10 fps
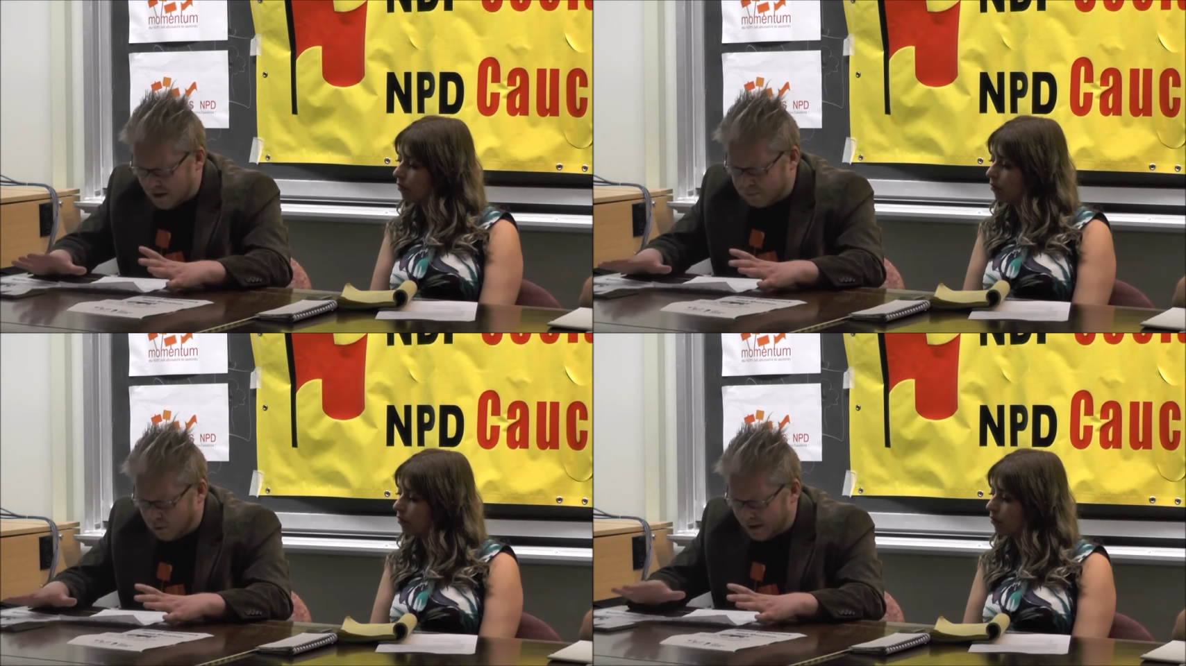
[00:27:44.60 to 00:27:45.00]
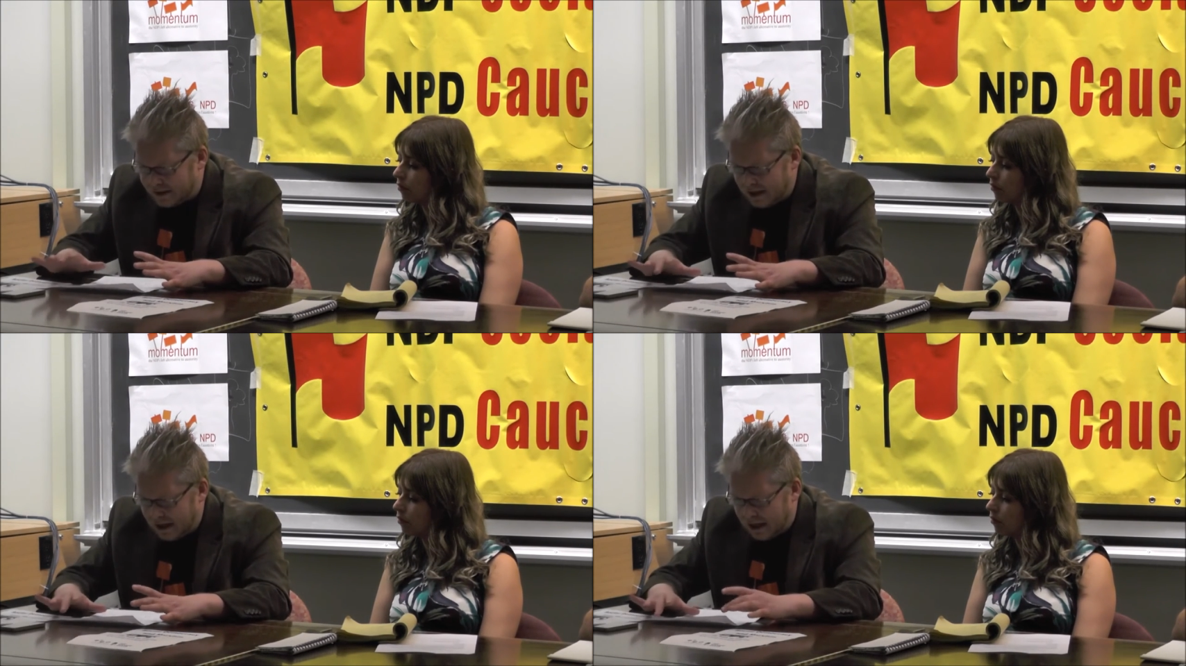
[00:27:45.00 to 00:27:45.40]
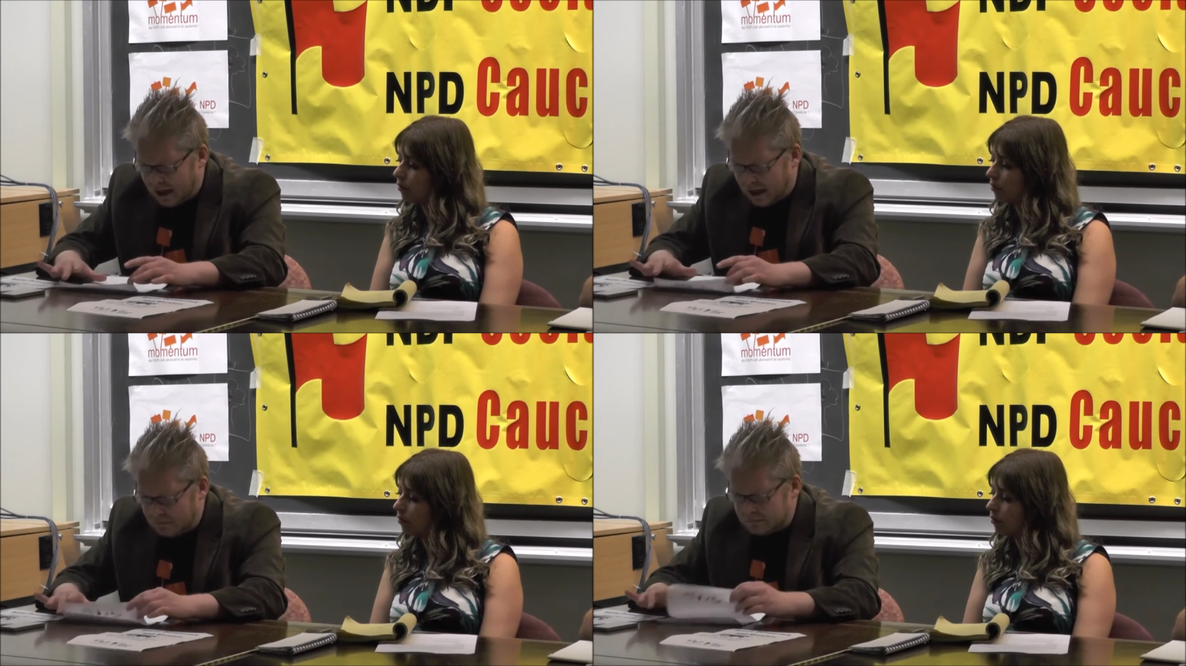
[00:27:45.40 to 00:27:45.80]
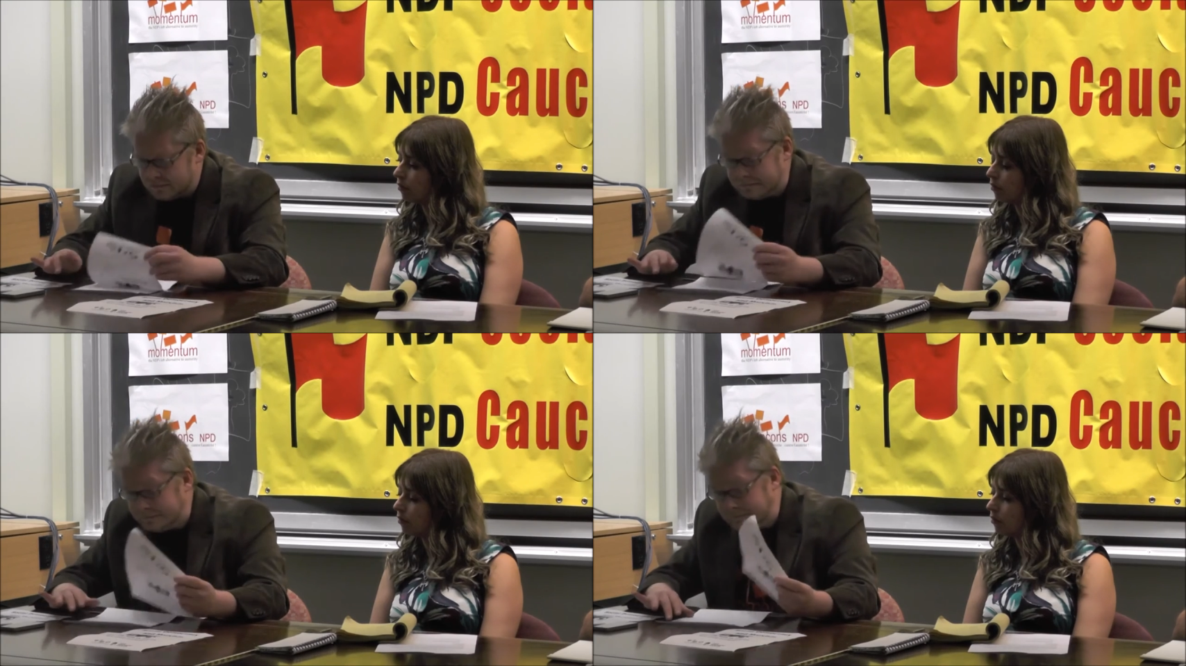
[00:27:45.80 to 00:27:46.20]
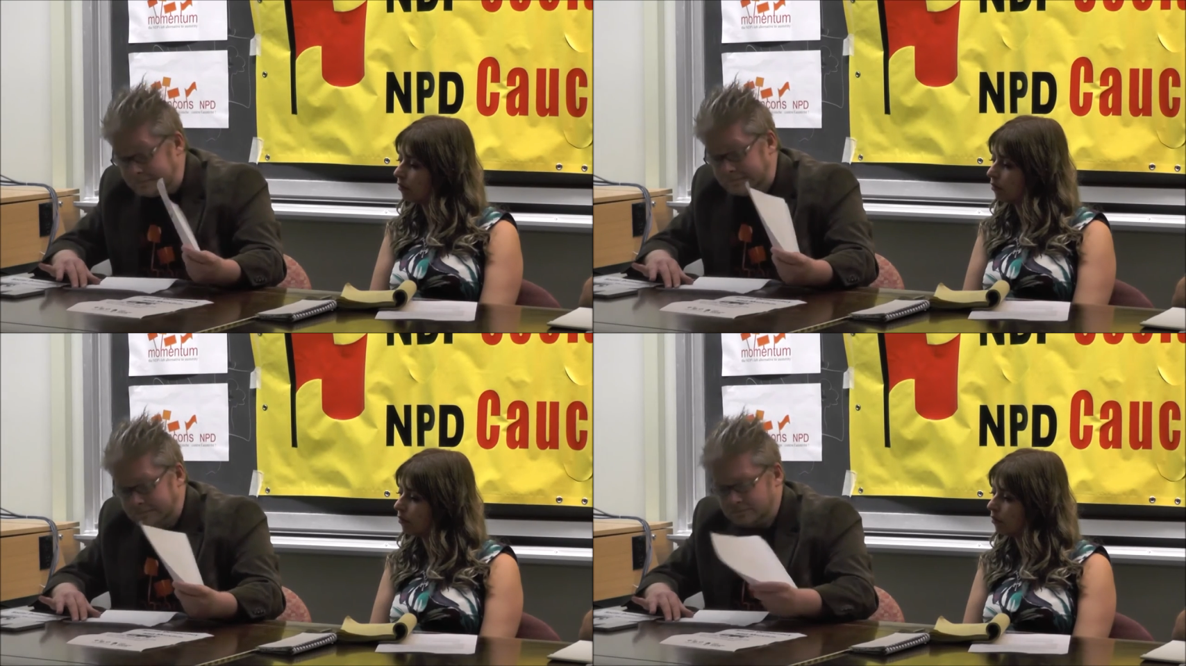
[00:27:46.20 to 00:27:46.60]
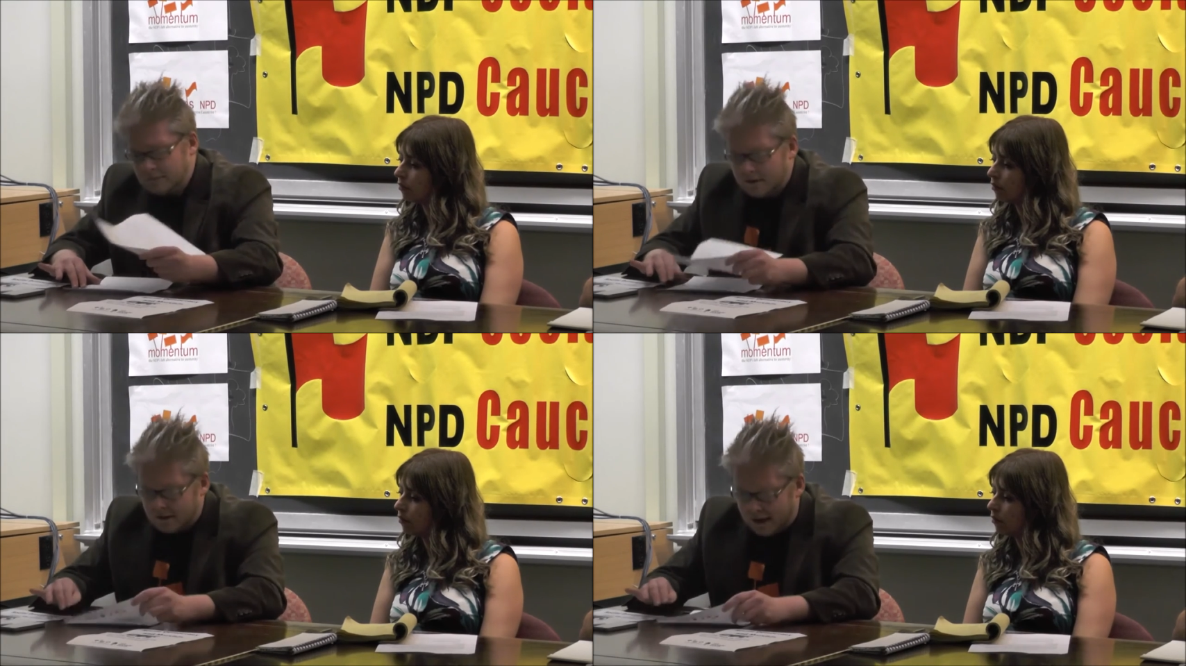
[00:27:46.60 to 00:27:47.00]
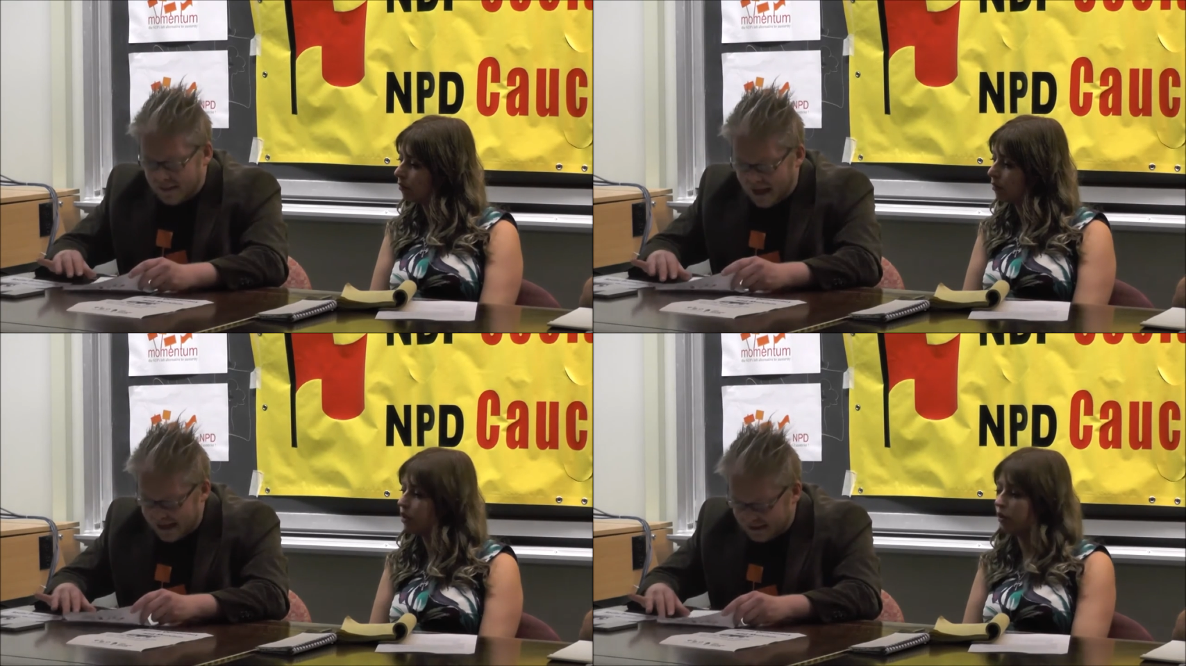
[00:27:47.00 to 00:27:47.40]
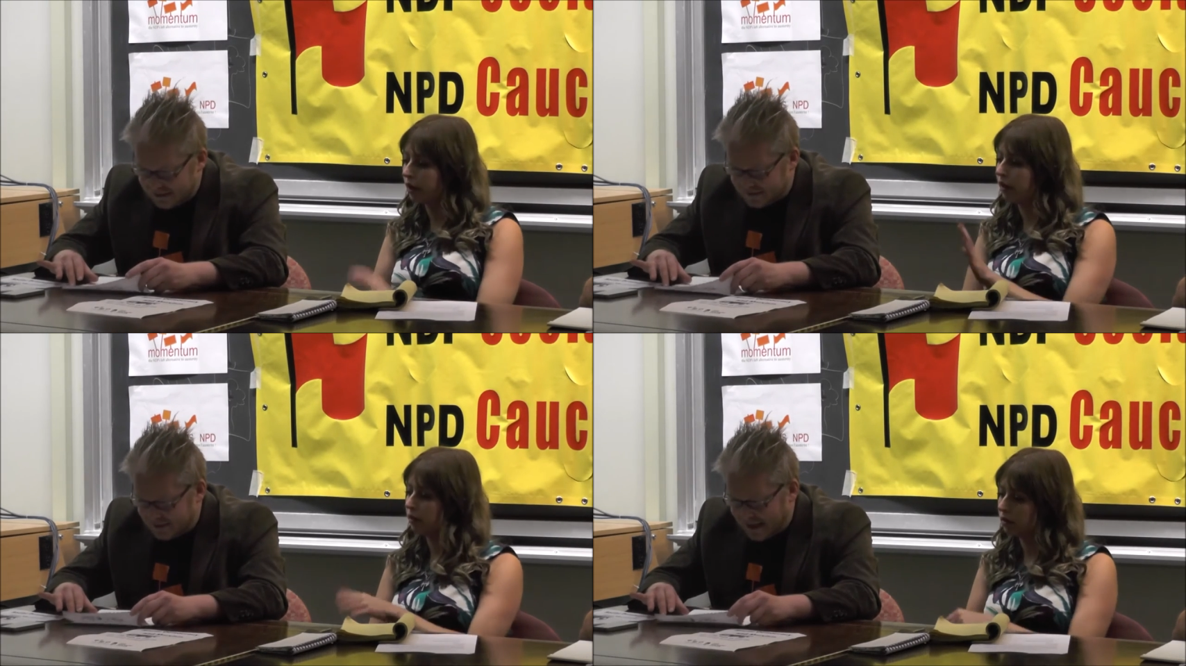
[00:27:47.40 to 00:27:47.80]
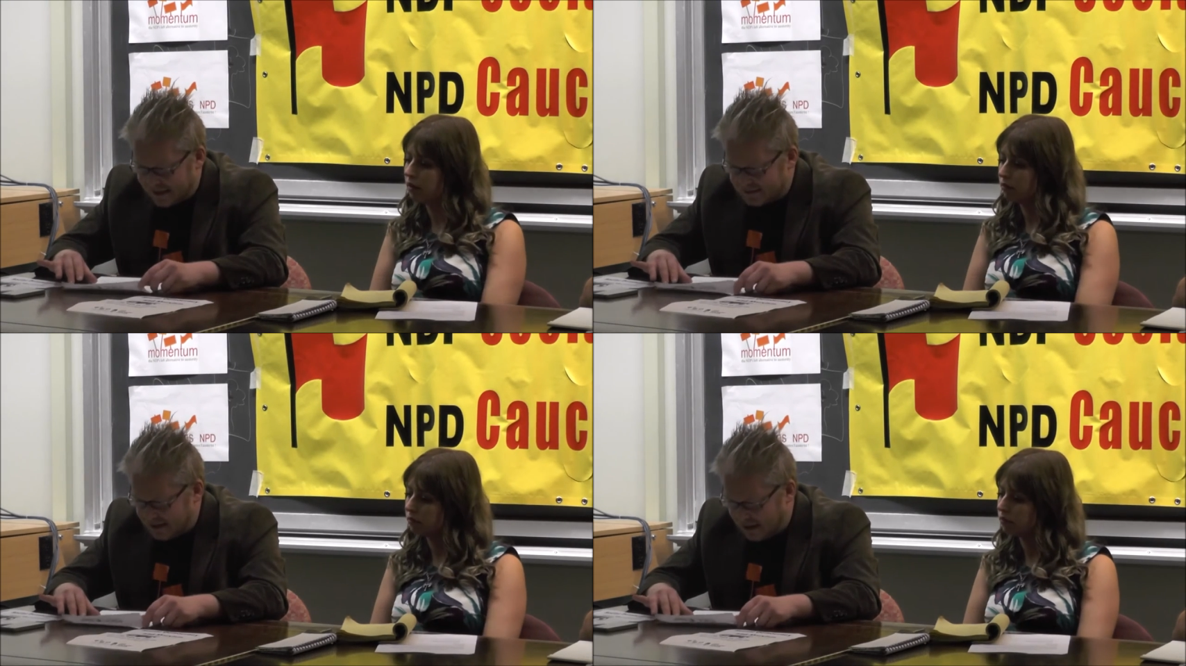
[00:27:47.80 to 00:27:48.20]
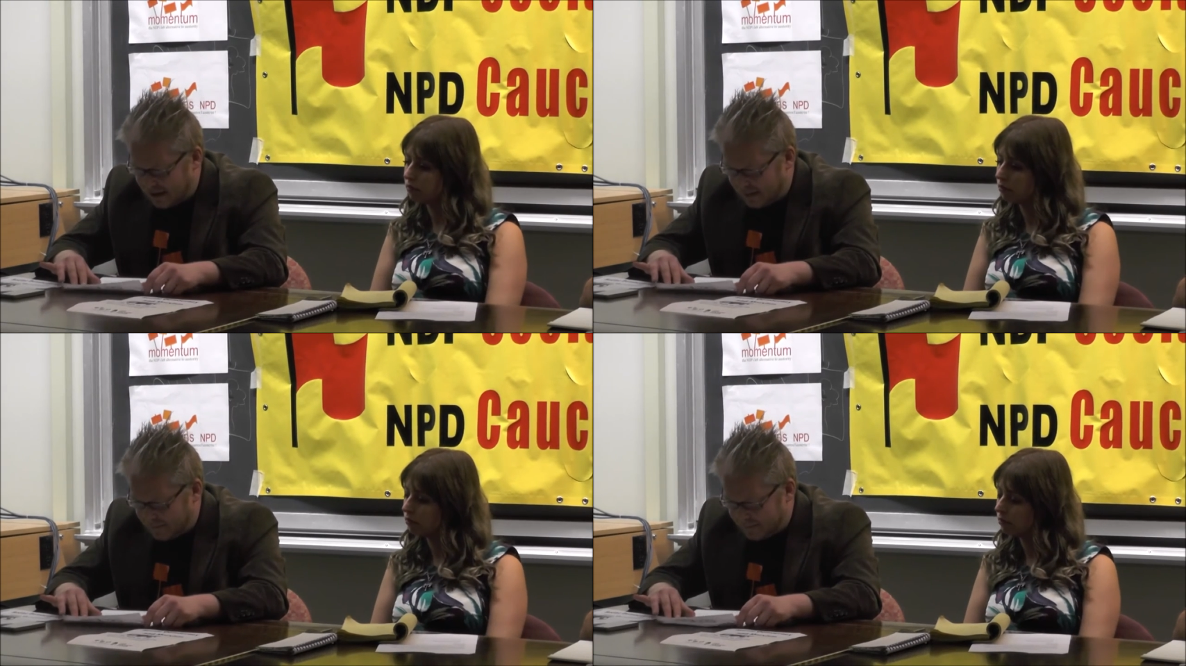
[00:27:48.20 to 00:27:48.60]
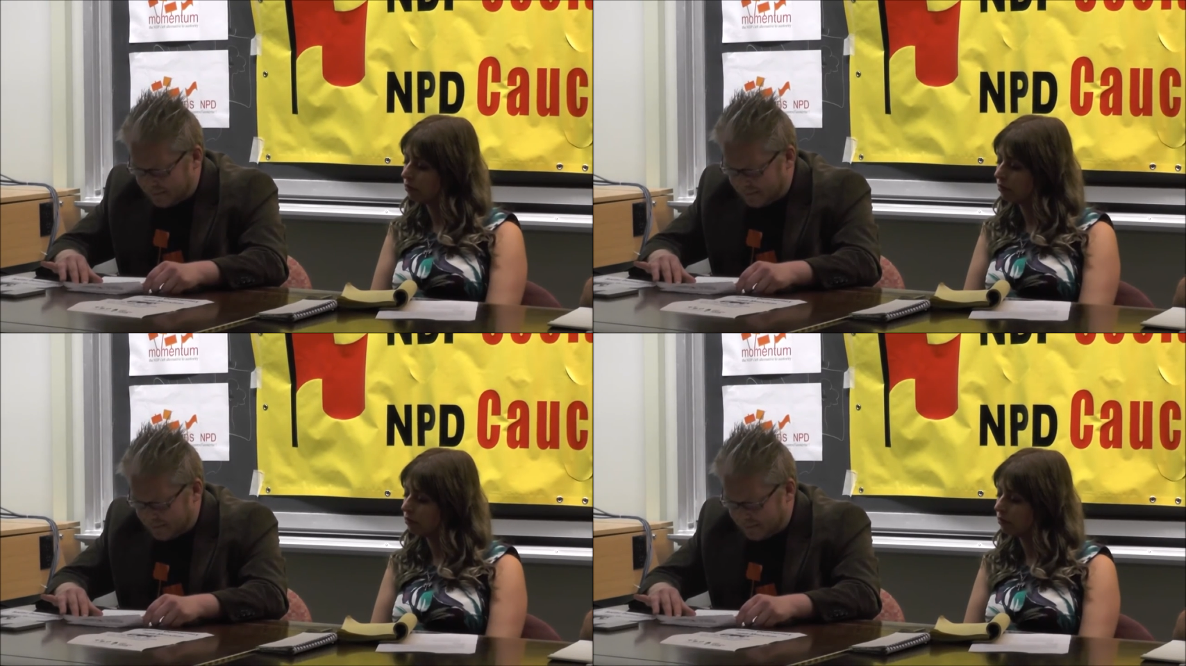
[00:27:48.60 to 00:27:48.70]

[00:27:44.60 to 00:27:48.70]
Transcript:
Speaker 1: quick point, um, and that is that um,